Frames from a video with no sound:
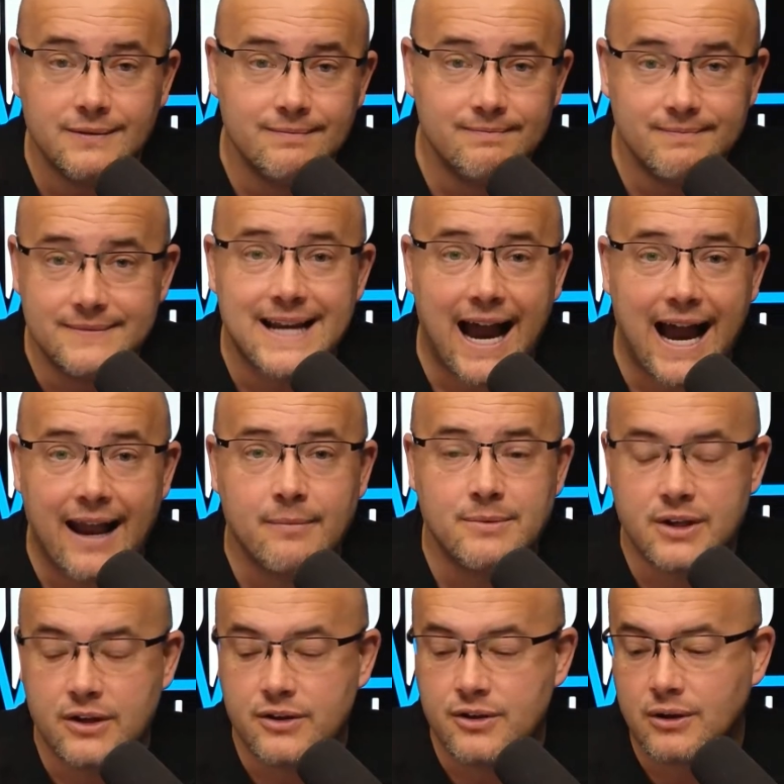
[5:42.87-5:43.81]

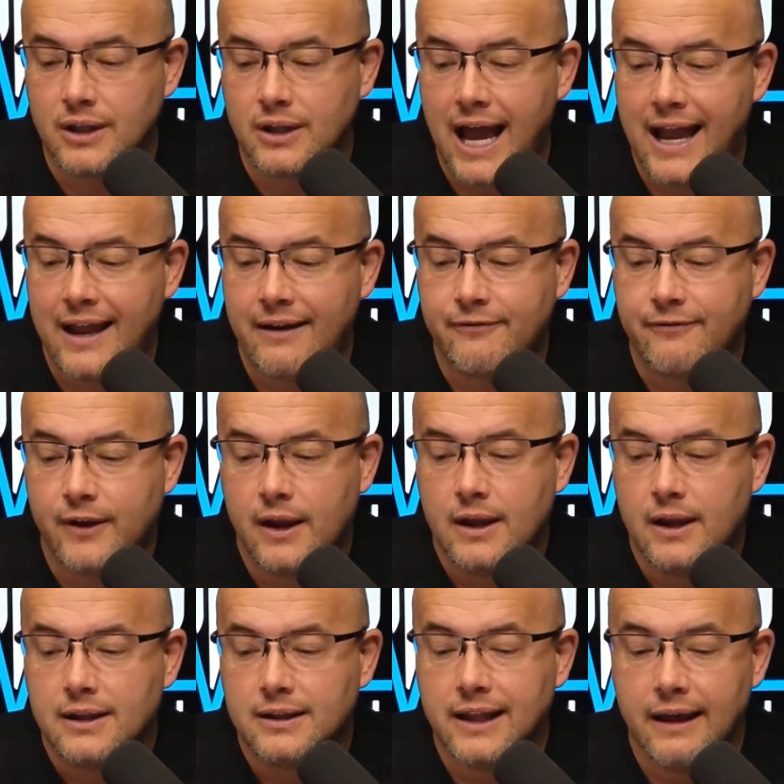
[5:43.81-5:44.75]
times in your life,
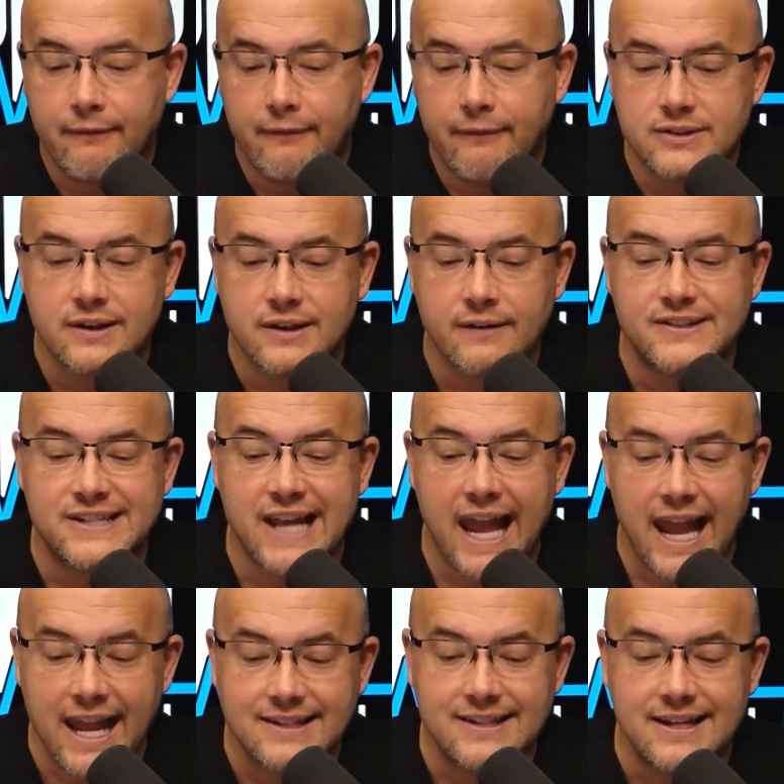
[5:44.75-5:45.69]
levels of
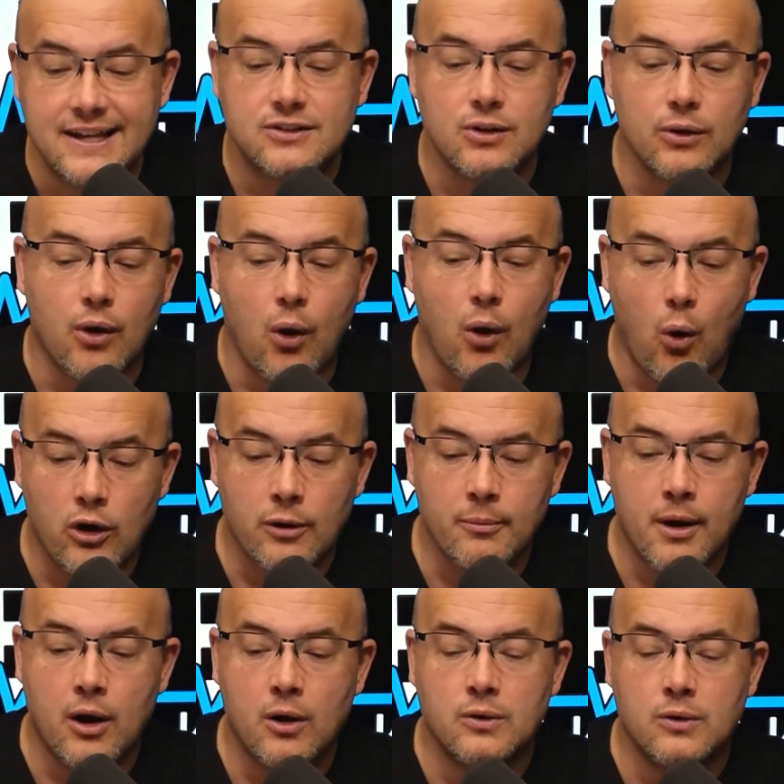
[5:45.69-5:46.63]
satiety, so the
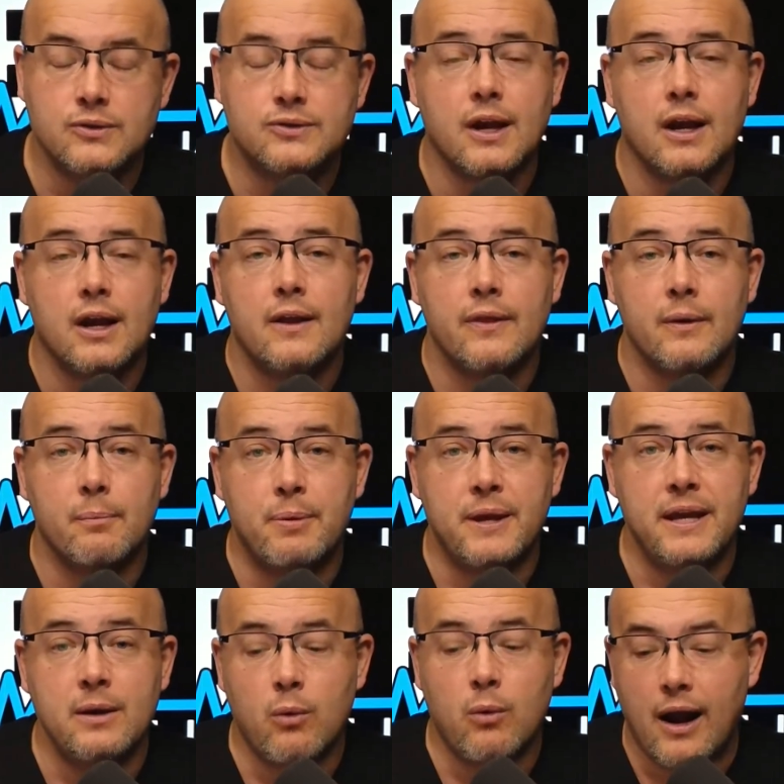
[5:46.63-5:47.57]
hormones, the
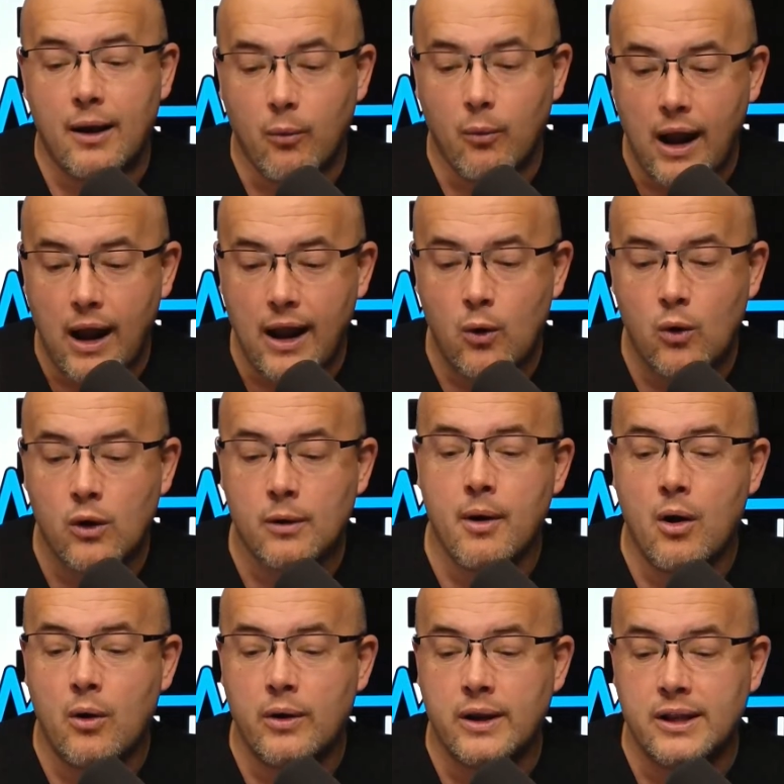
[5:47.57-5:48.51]
PYY
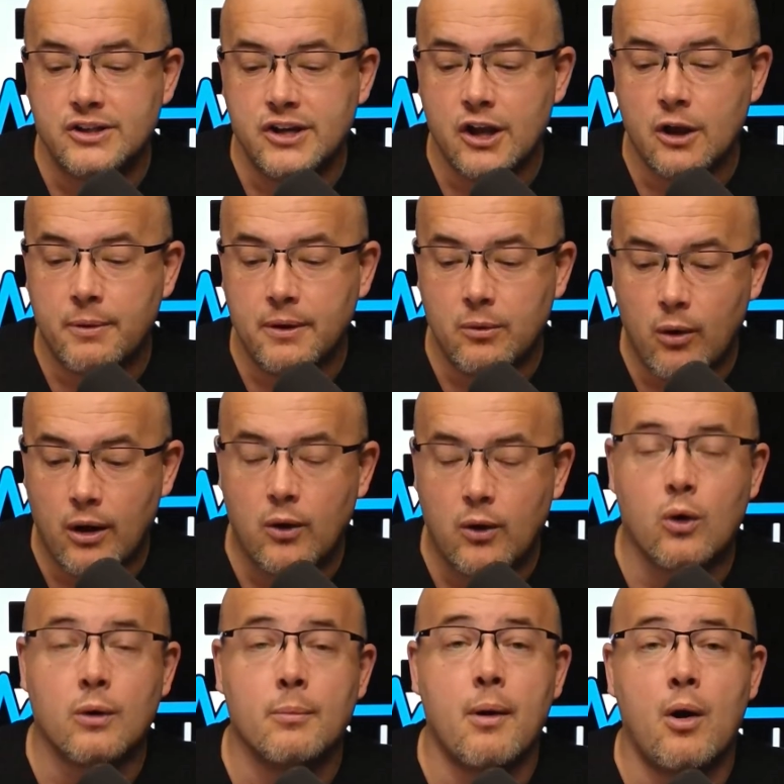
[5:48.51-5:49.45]
hormone and GLP-1
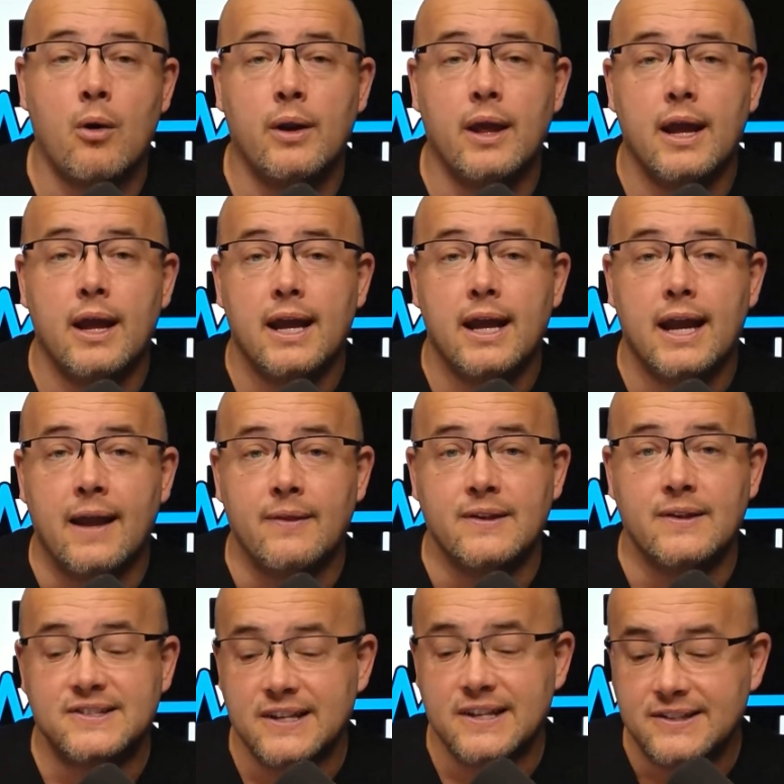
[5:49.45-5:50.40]
hormone and
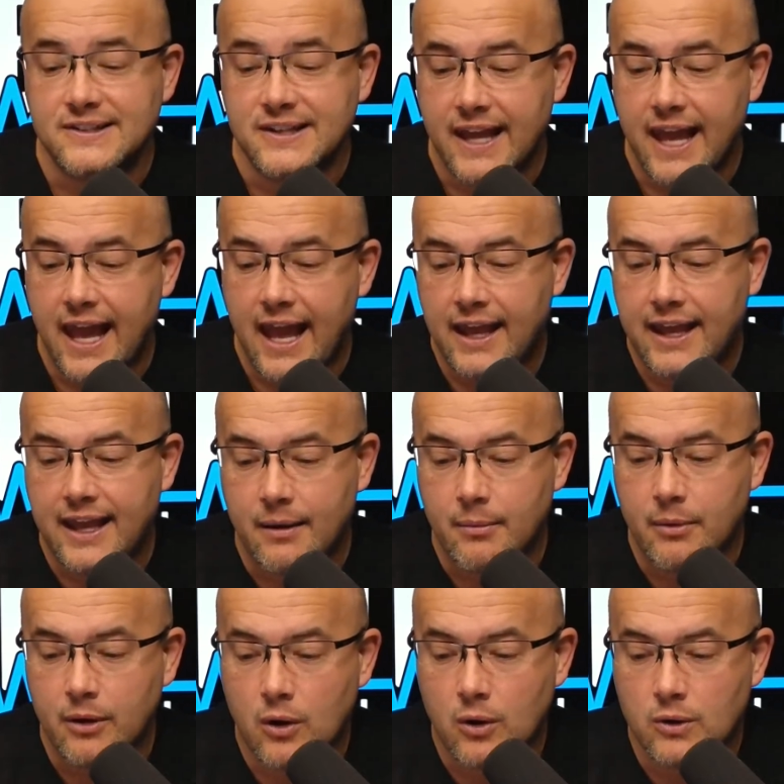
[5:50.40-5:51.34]
the CCK
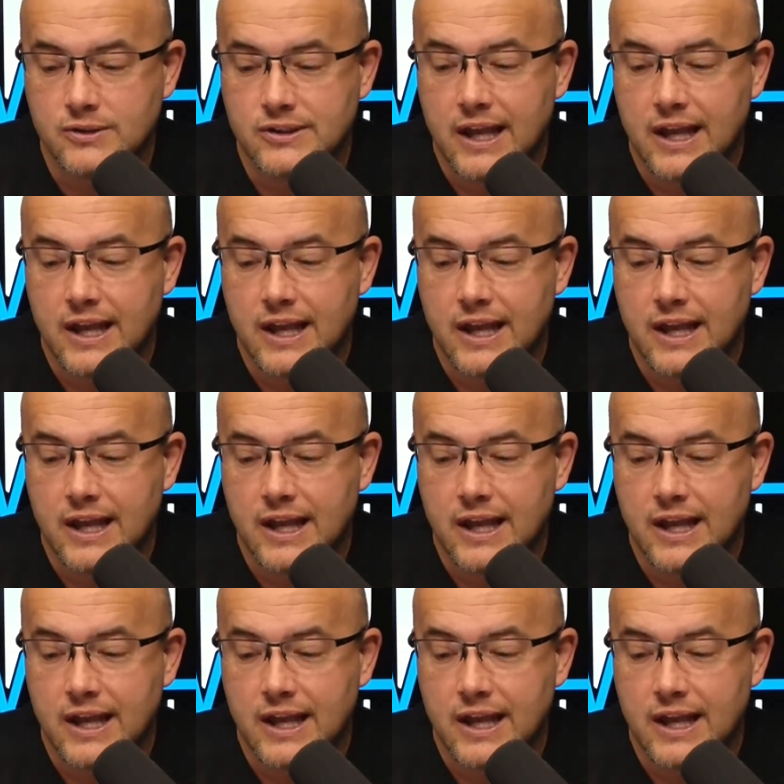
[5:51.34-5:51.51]
chemicals